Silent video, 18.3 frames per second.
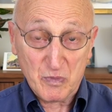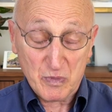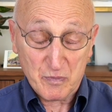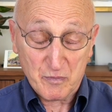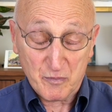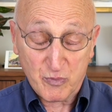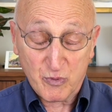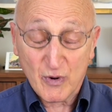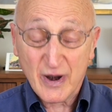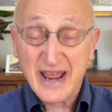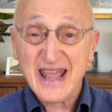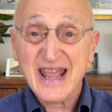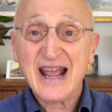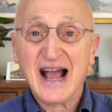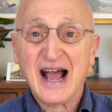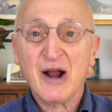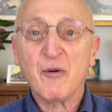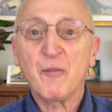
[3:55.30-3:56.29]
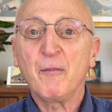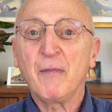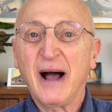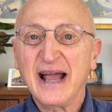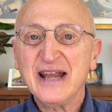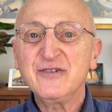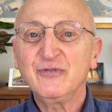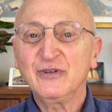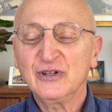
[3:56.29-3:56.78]
bring our
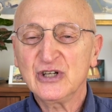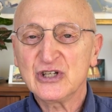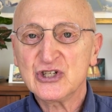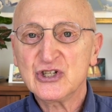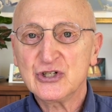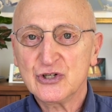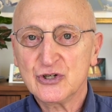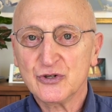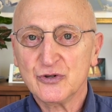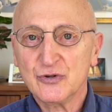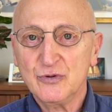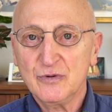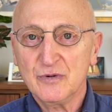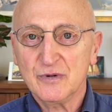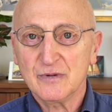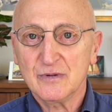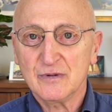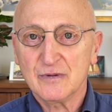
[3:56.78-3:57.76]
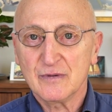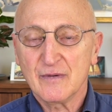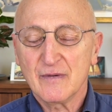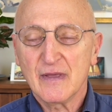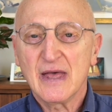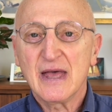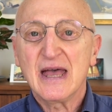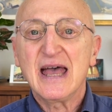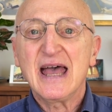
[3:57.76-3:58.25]
mindfulness to,
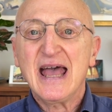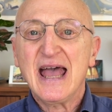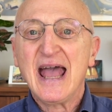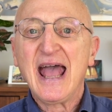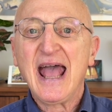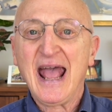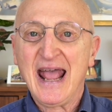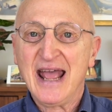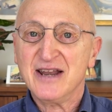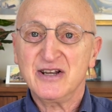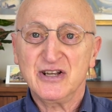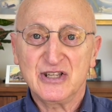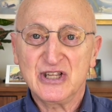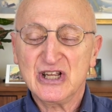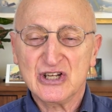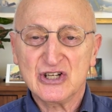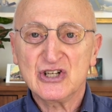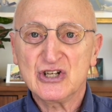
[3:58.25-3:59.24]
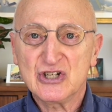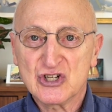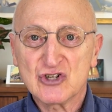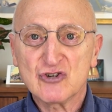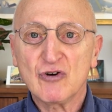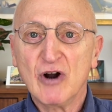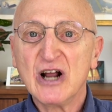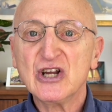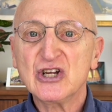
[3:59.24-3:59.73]
and the
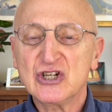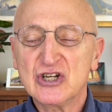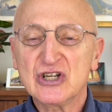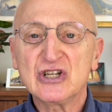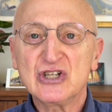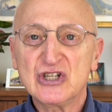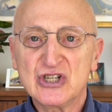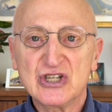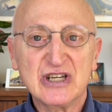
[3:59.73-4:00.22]
instructions